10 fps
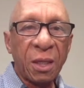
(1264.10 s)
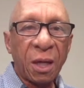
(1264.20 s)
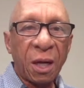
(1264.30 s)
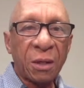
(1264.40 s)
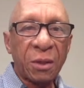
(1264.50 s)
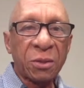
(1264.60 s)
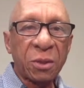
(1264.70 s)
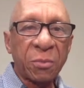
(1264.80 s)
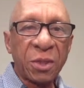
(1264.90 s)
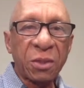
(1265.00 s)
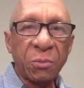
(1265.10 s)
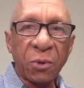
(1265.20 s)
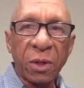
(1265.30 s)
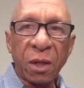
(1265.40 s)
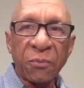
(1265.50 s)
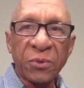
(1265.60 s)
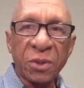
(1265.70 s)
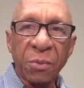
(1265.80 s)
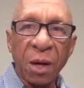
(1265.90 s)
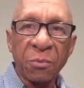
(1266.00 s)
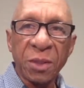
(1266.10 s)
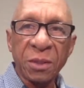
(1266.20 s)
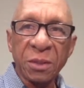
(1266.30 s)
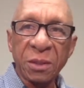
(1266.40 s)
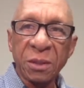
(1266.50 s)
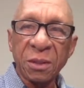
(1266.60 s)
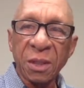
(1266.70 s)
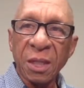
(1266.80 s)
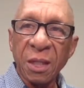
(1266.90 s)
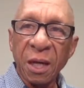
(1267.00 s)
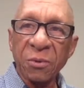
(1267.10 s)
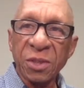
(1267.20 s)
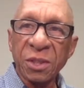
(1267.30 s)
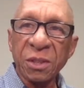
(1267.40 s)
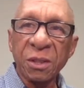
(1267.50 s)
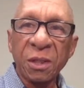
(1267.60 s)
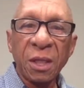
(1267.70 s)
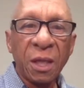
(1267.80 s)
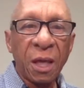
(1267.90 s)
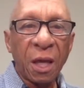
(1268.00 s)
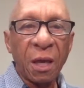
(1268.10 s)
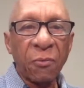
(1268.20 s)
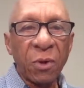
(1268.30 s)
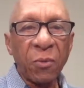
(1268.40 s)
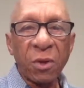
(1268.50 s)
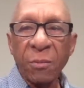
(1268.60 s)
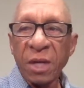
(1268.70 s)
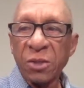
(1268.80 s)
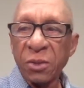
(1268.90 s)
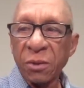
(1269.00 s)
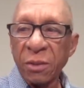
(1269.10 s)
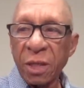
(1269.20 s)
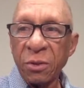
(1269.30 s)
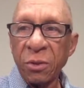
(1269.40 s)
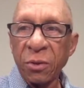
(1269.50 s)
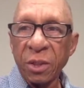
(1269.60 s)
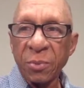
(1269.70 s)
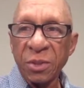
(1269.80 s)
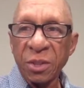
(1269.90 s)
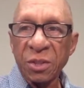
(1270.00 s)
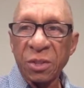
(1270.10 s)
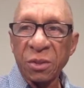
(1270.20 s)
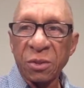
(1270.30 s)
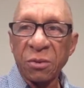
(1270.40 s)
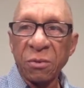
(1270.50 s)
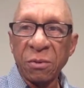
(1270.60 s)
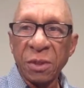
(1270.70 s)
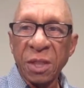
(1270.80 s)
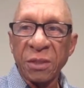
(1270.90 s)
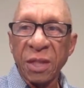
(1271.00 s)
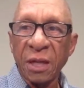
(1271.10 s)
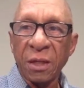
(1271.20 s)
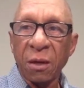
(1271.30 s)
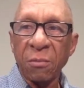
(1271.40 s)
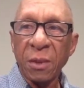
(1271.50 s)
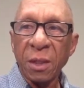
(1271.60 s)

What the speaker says: There's going to be some more help for small businesses. Hey, Rashida. And we want to make sure that you're in a position to get that help.